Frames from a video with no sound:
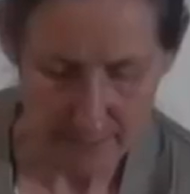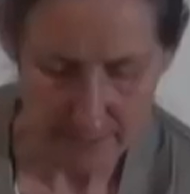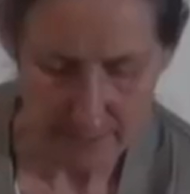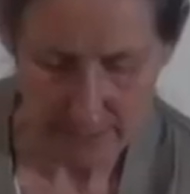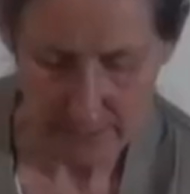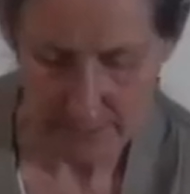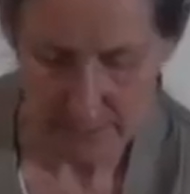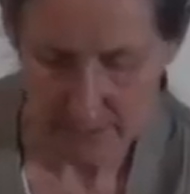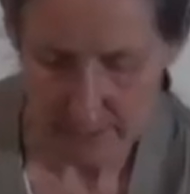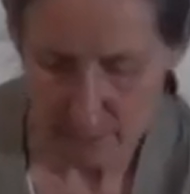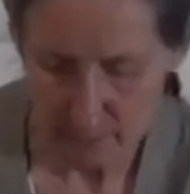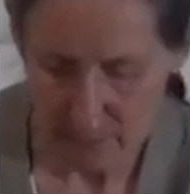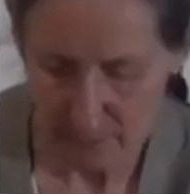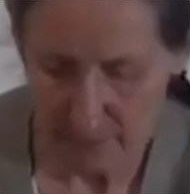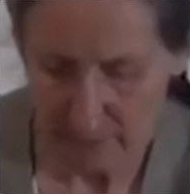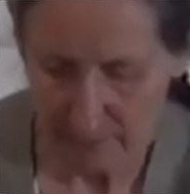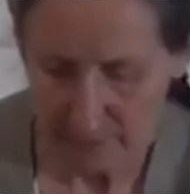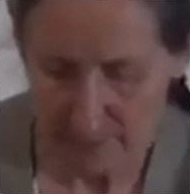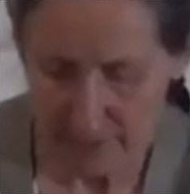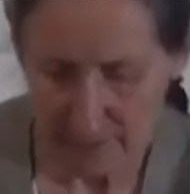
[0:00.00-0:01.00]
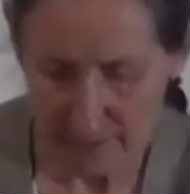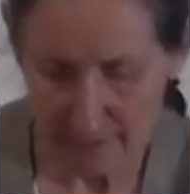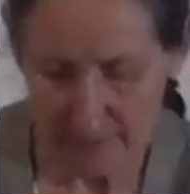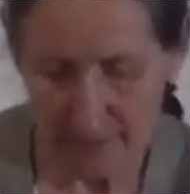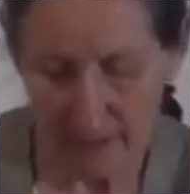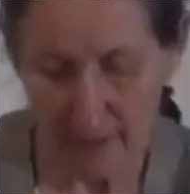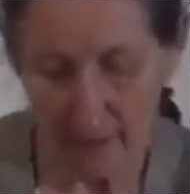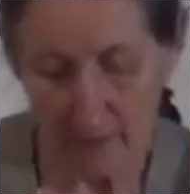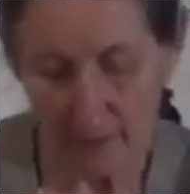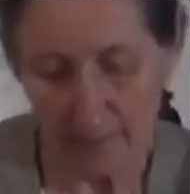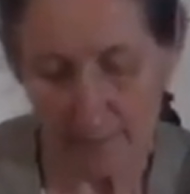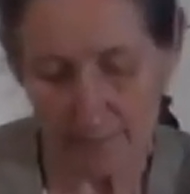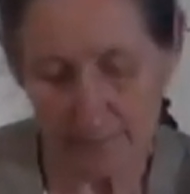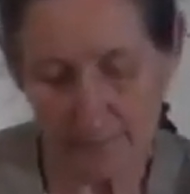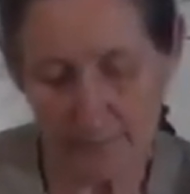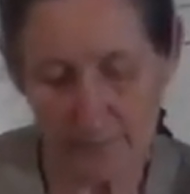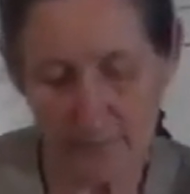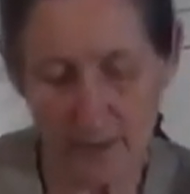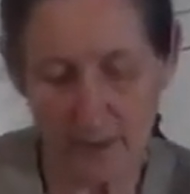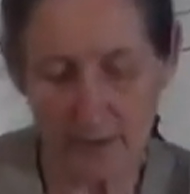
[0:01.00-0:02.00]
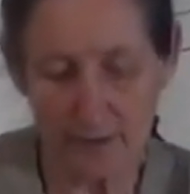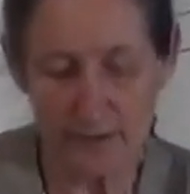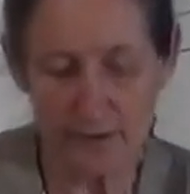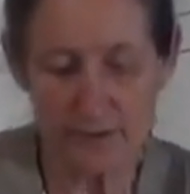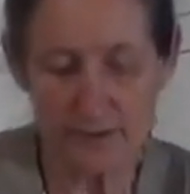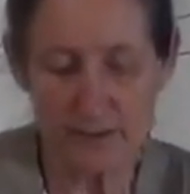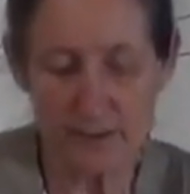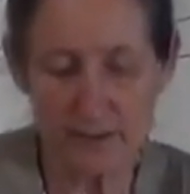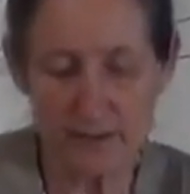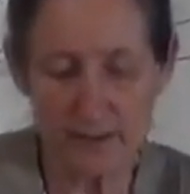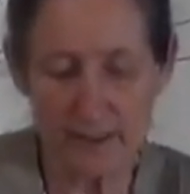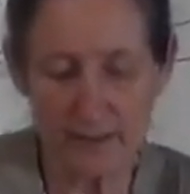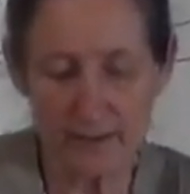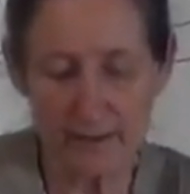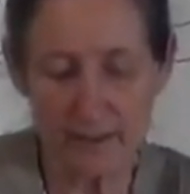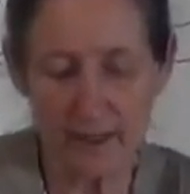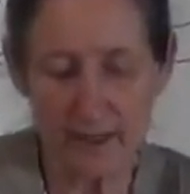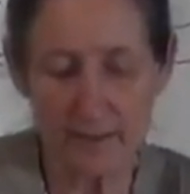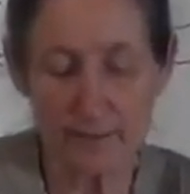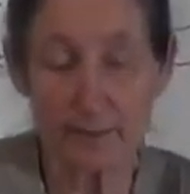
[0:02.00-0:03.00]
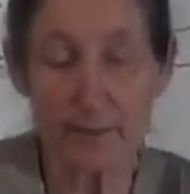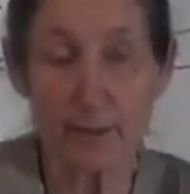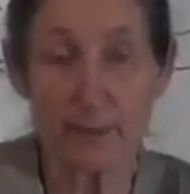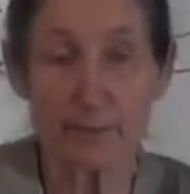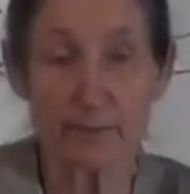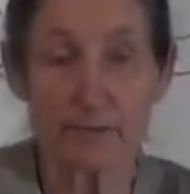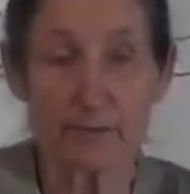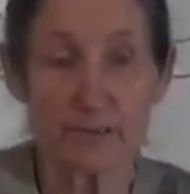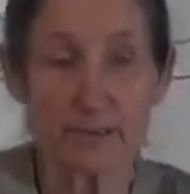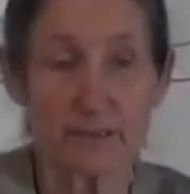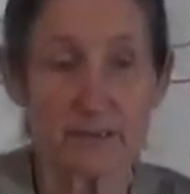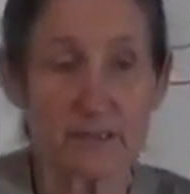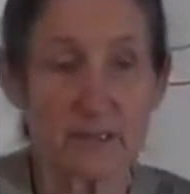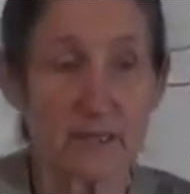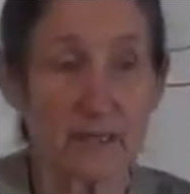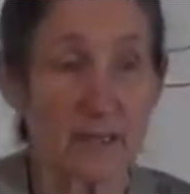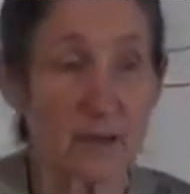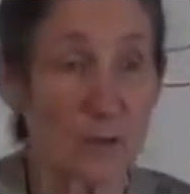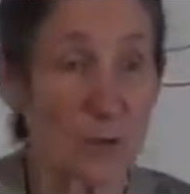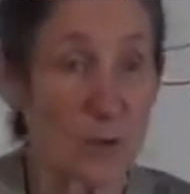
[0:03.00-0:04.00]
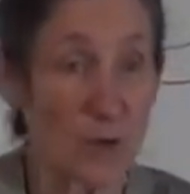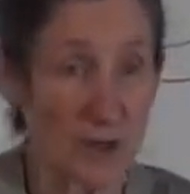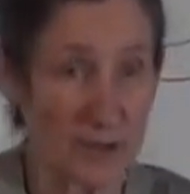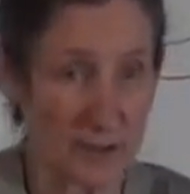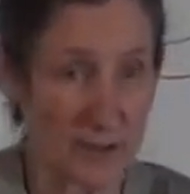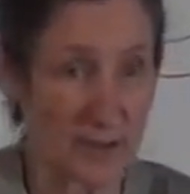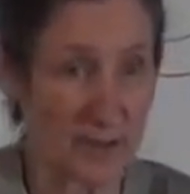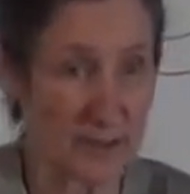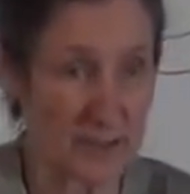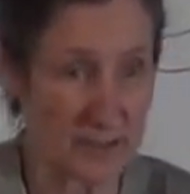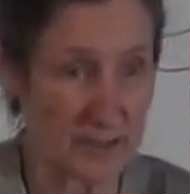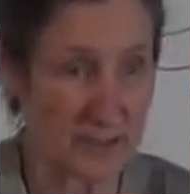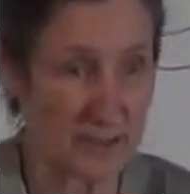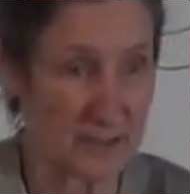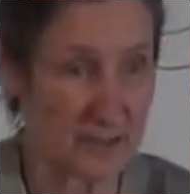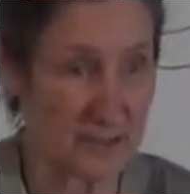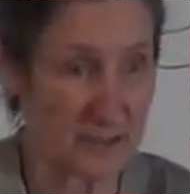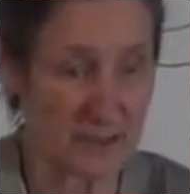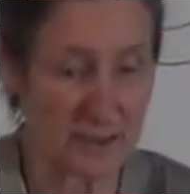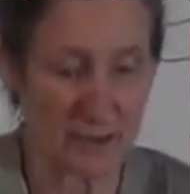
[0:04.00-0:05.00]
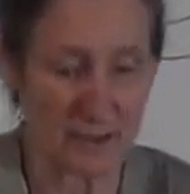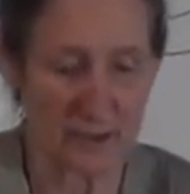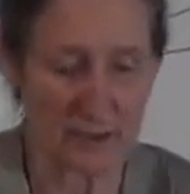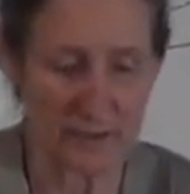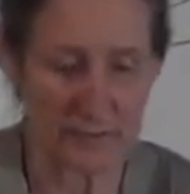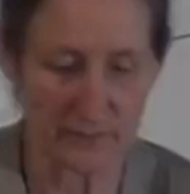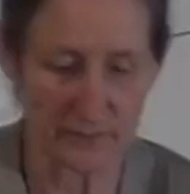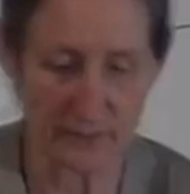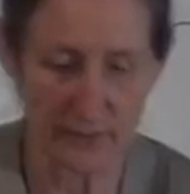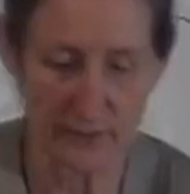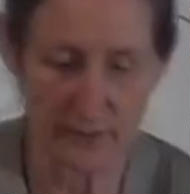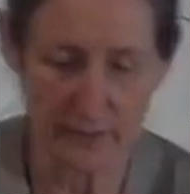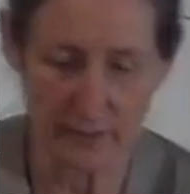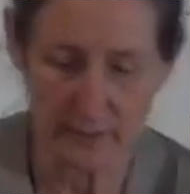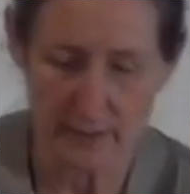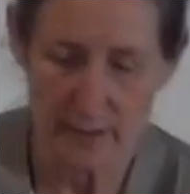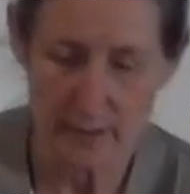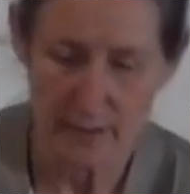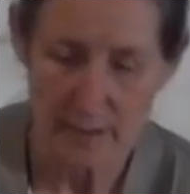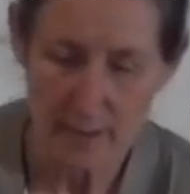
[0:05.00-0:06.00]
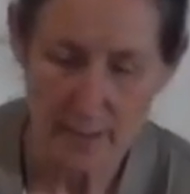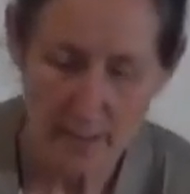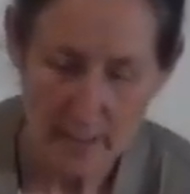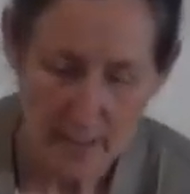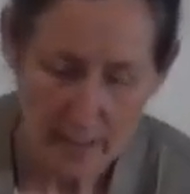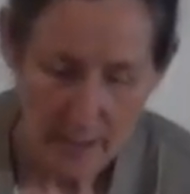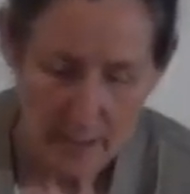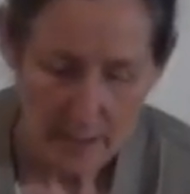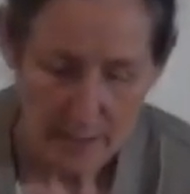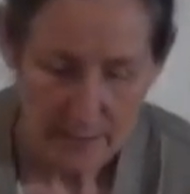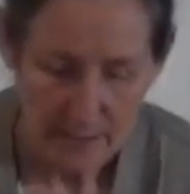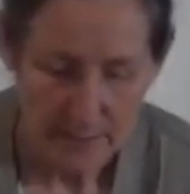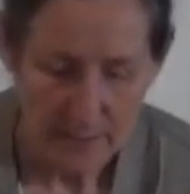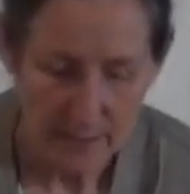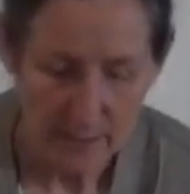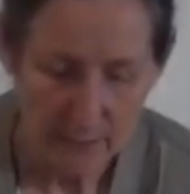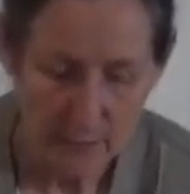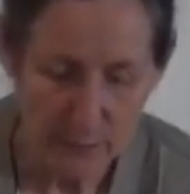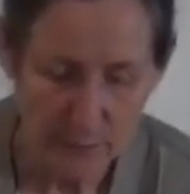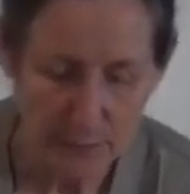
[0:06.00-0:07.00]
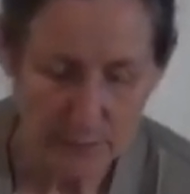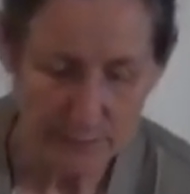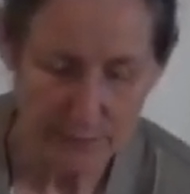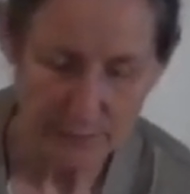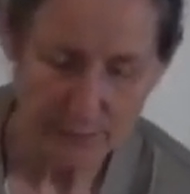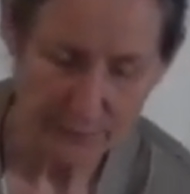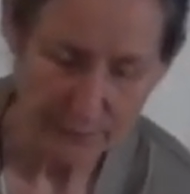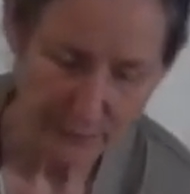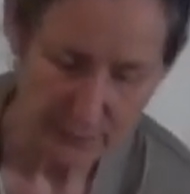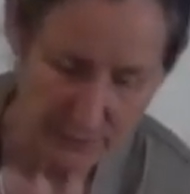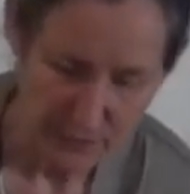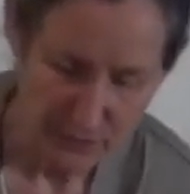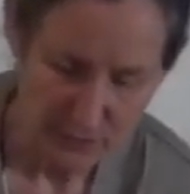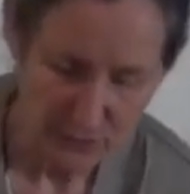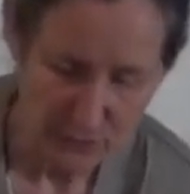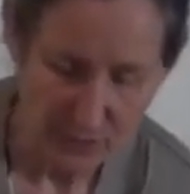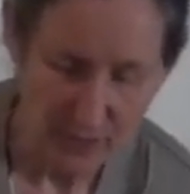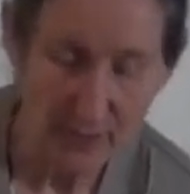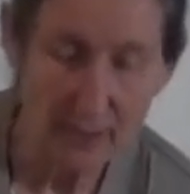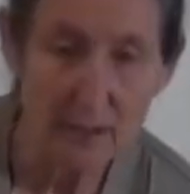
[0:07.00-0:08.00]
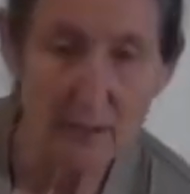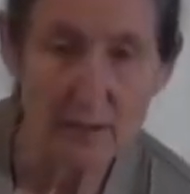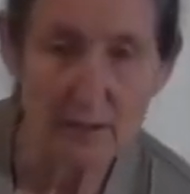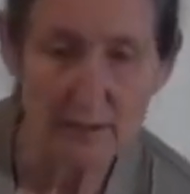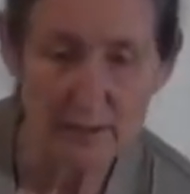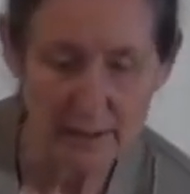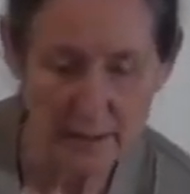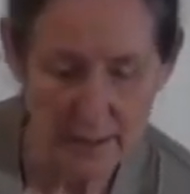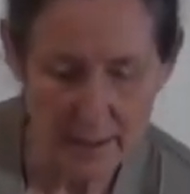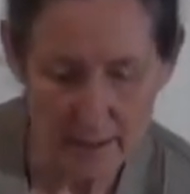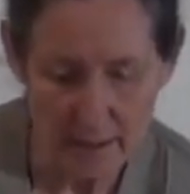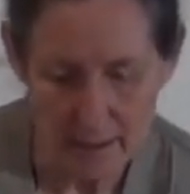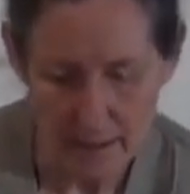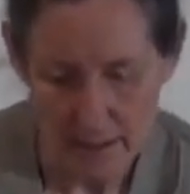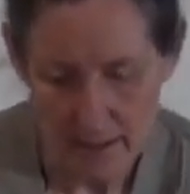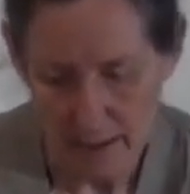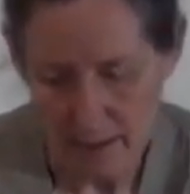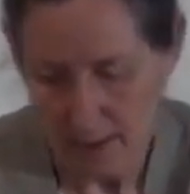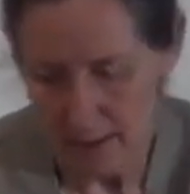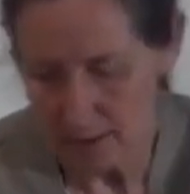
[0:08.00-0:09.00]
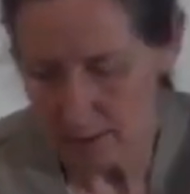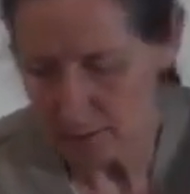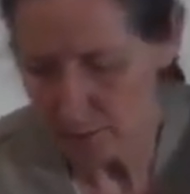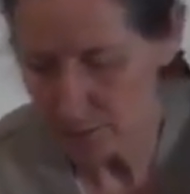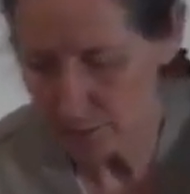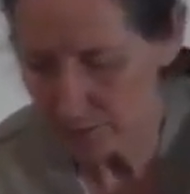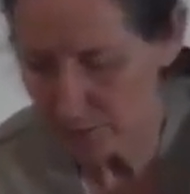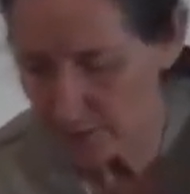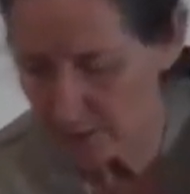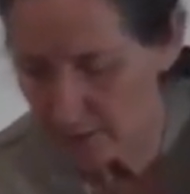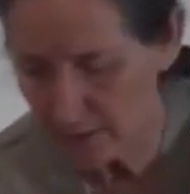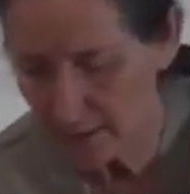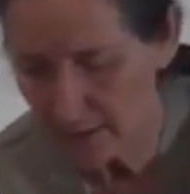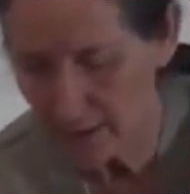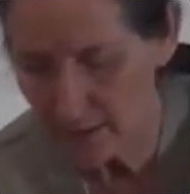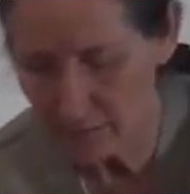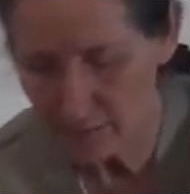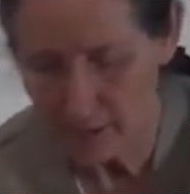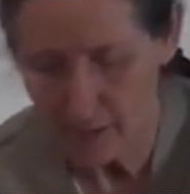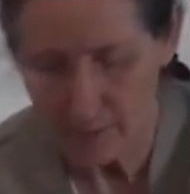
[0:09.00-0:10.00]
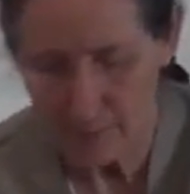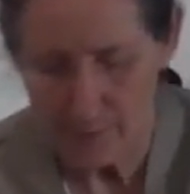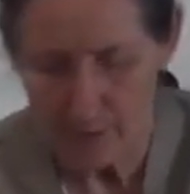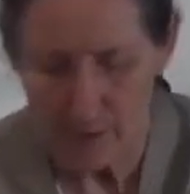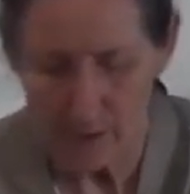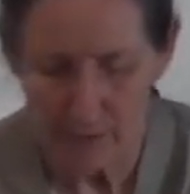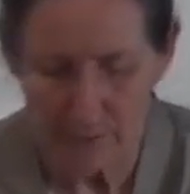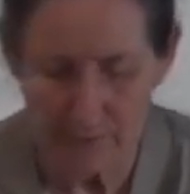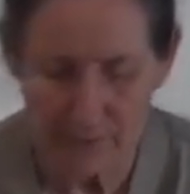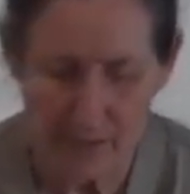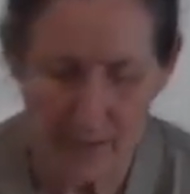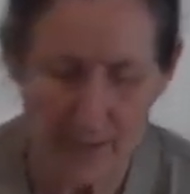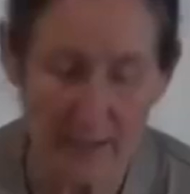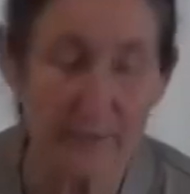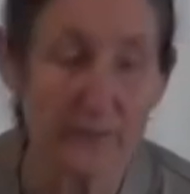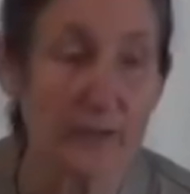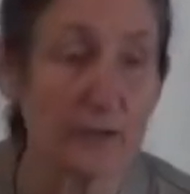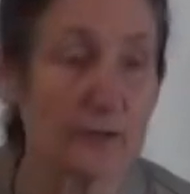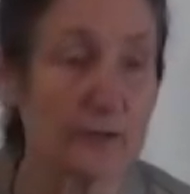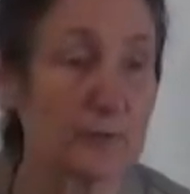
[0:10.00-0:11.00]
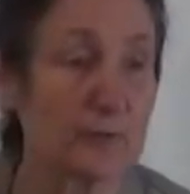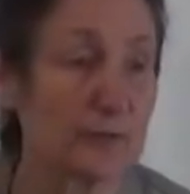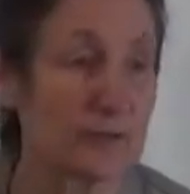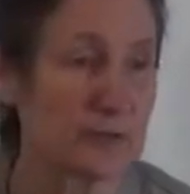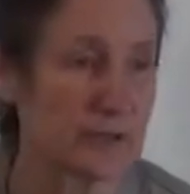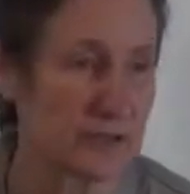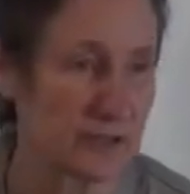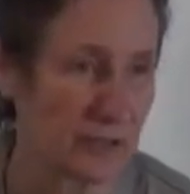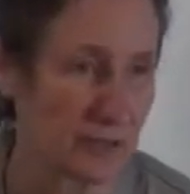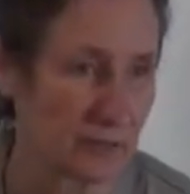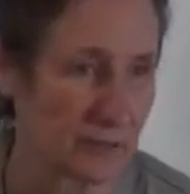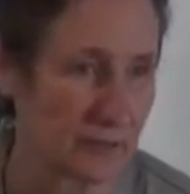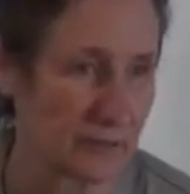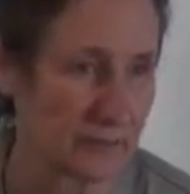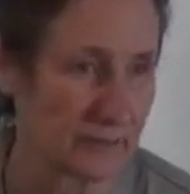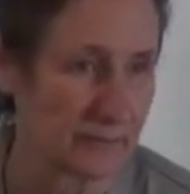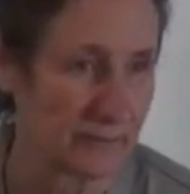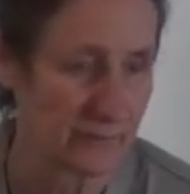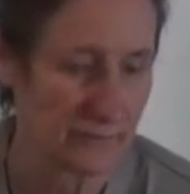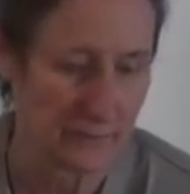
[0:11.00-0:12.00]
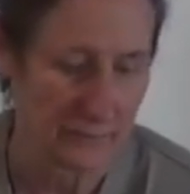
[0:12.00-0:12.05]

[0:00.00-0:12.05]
can you see what I've done now? And you see that cayenne pepper is sticking quite nicely to the olive oil. Then you put the foot straight on there and you put the glad wrap over and then you put a sock on.